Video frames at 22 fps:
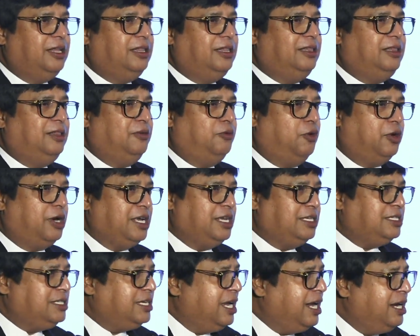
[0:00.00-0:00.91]
What I
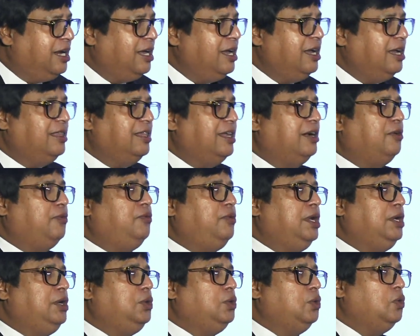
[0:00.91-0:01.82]
said, that
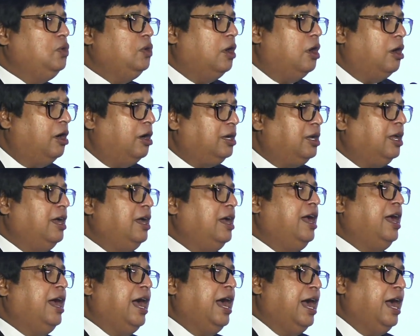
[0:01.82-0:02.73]
we do not
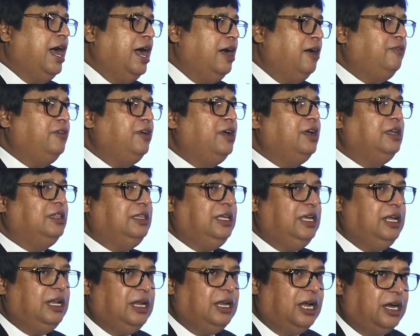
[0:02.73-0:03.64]
have
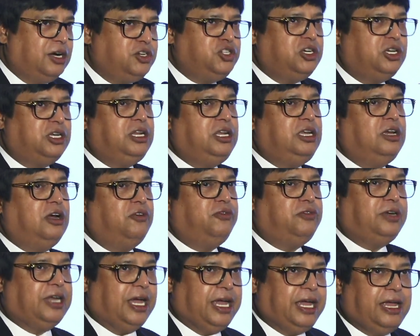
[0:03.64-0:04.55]
the luxury
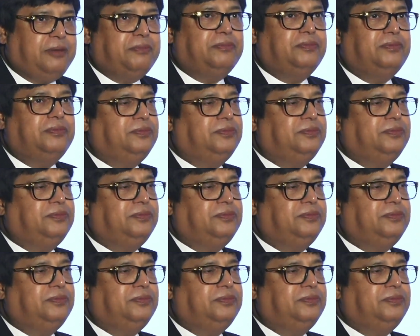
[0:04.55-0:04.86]
of time.